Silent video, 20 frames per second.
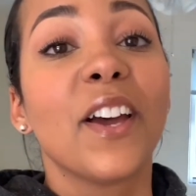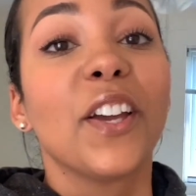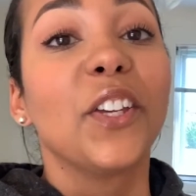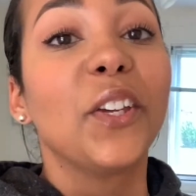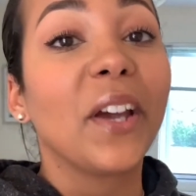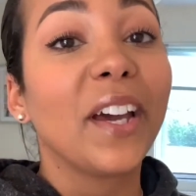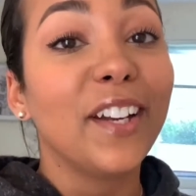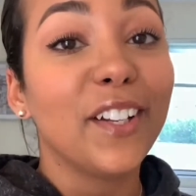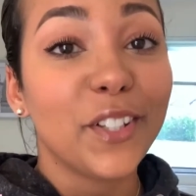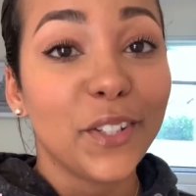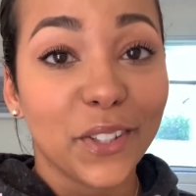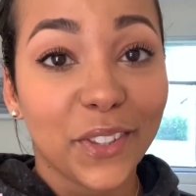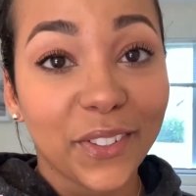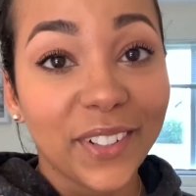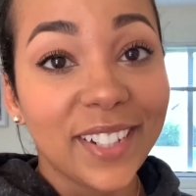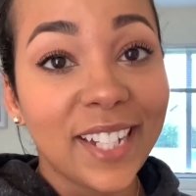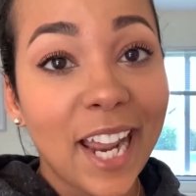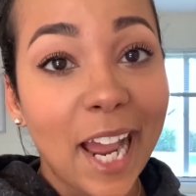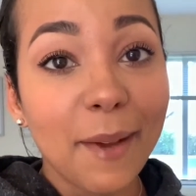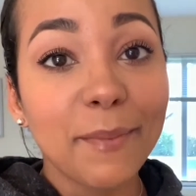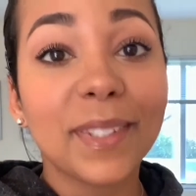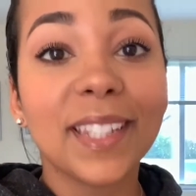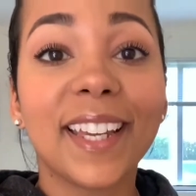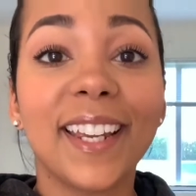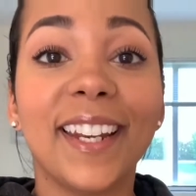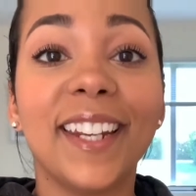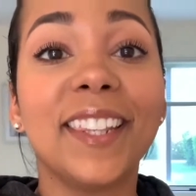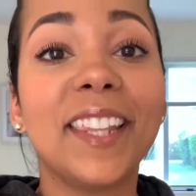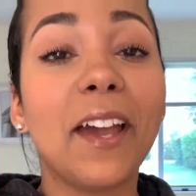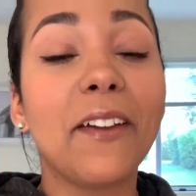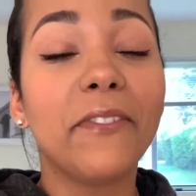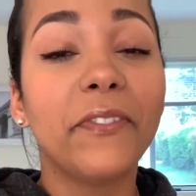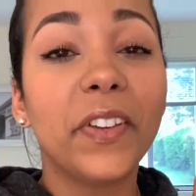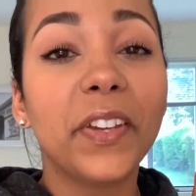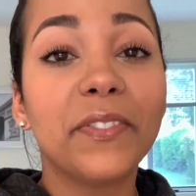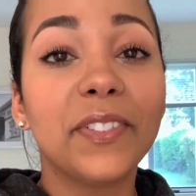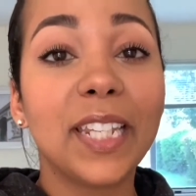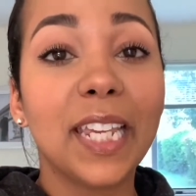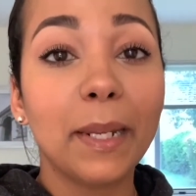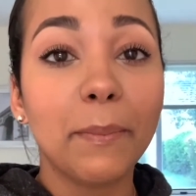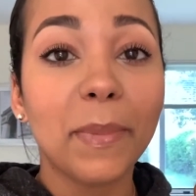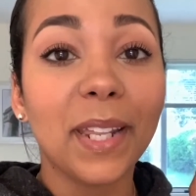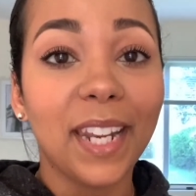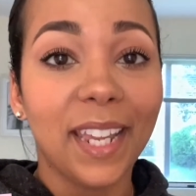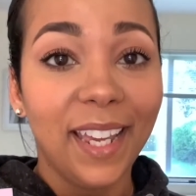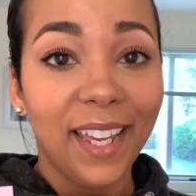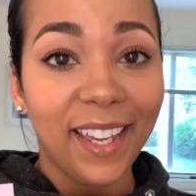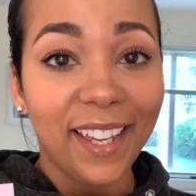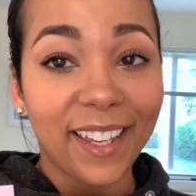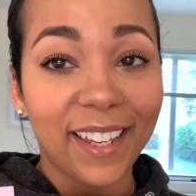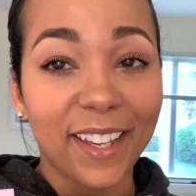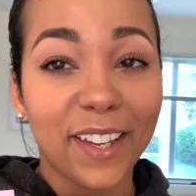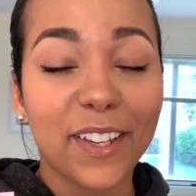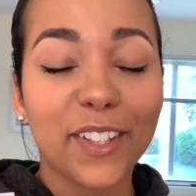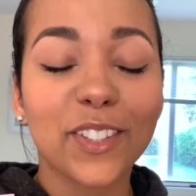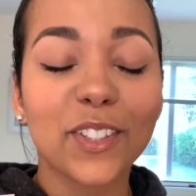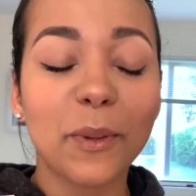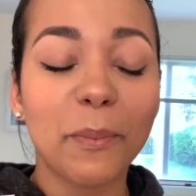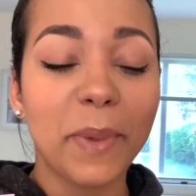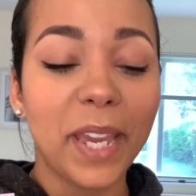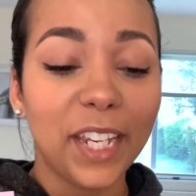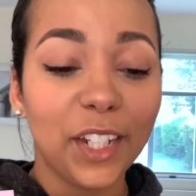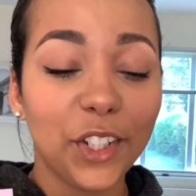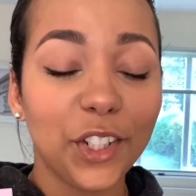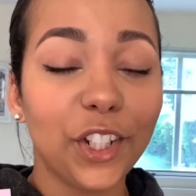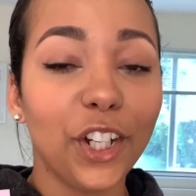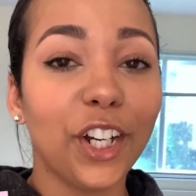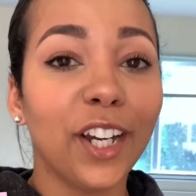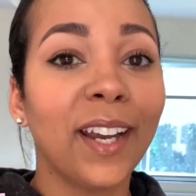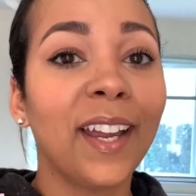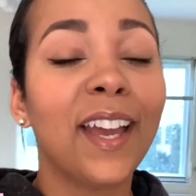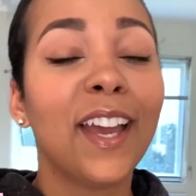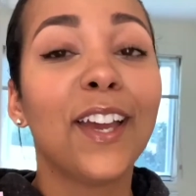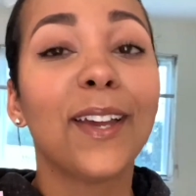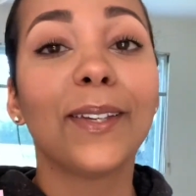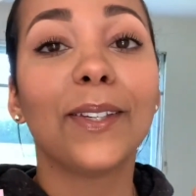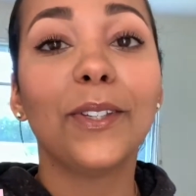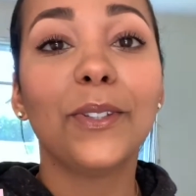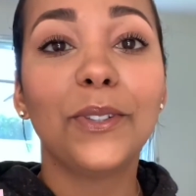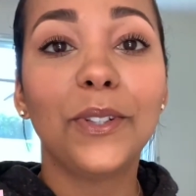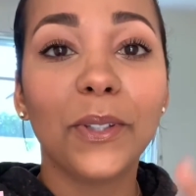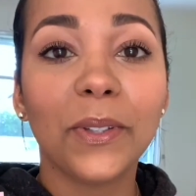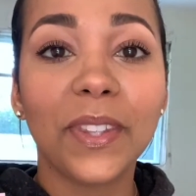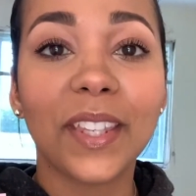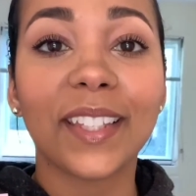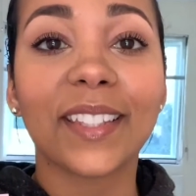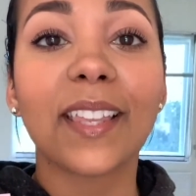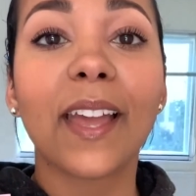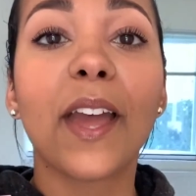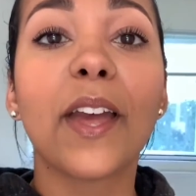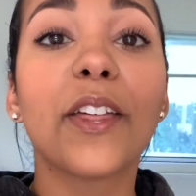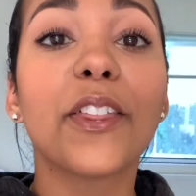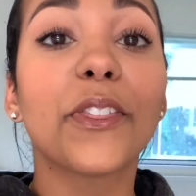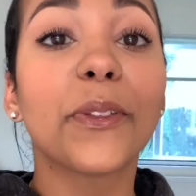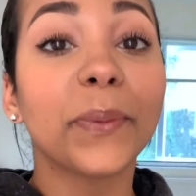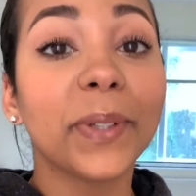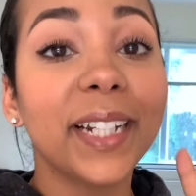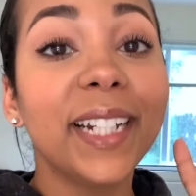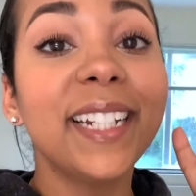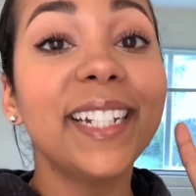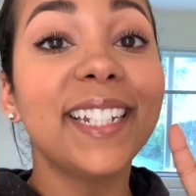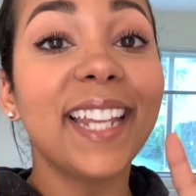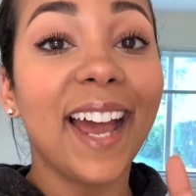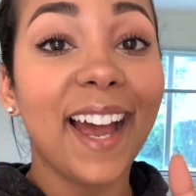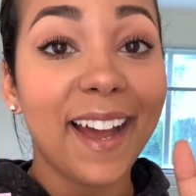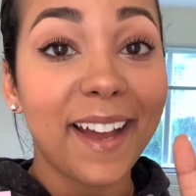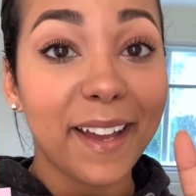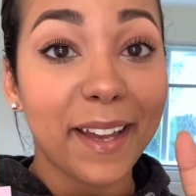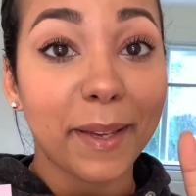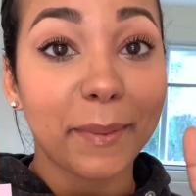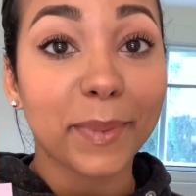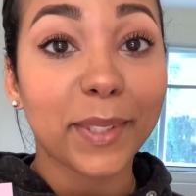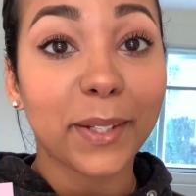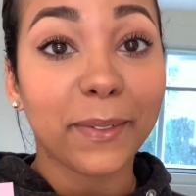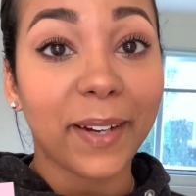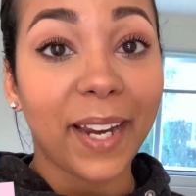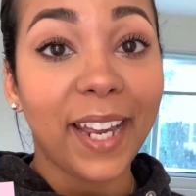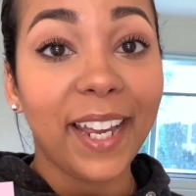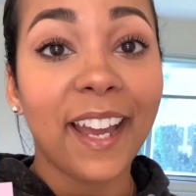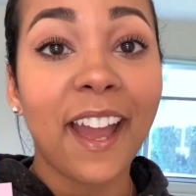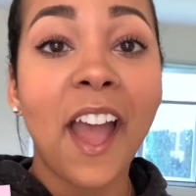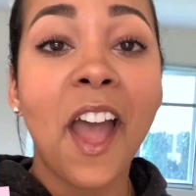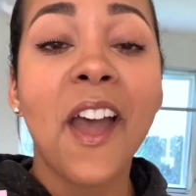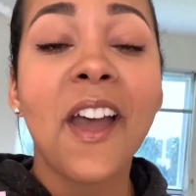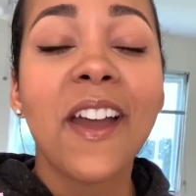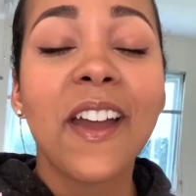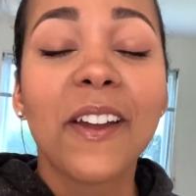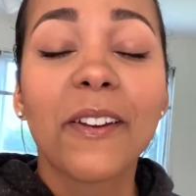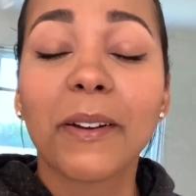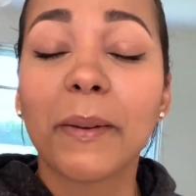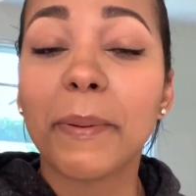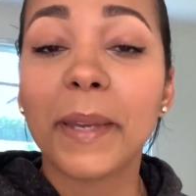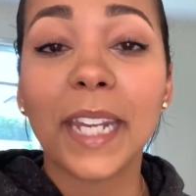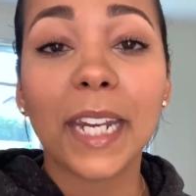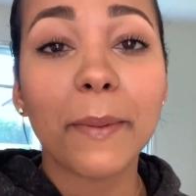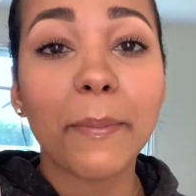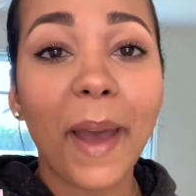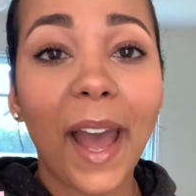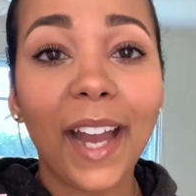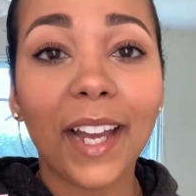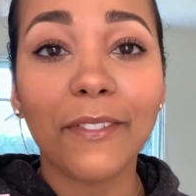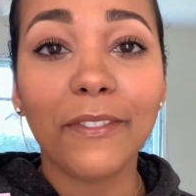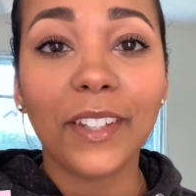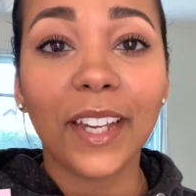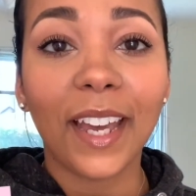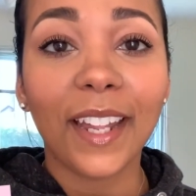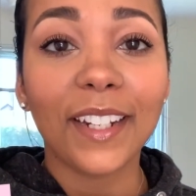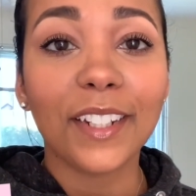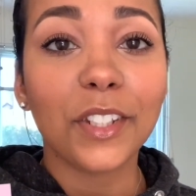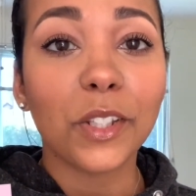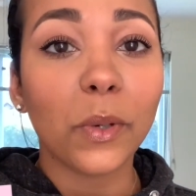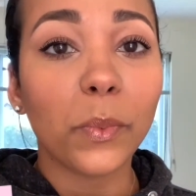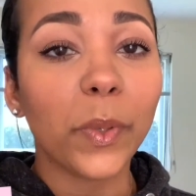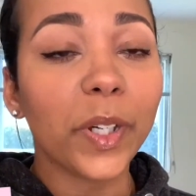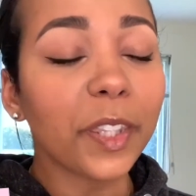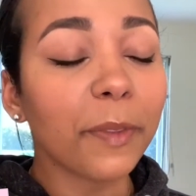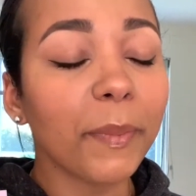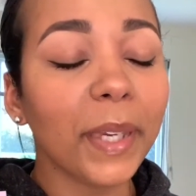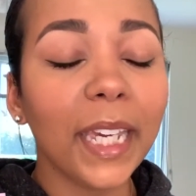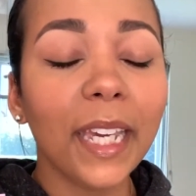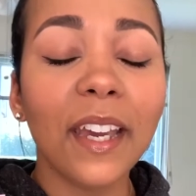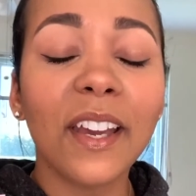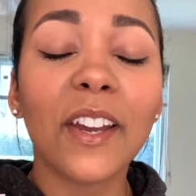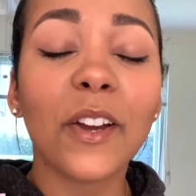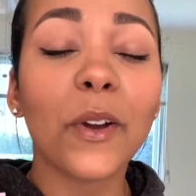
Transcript: You gotta do it 3 times to get in that 15-minute hit. So make sure you do this 3 times, all right? Repeat it back if you gotta do it with me,